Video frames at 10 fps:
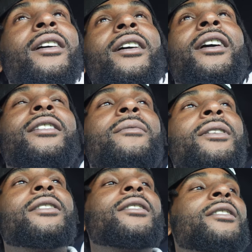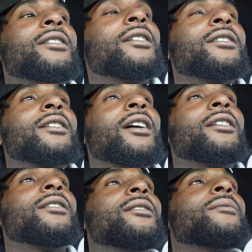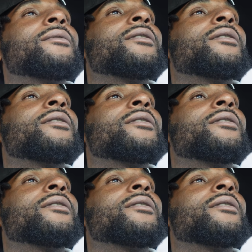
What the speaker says: I got some decent little gigs lined up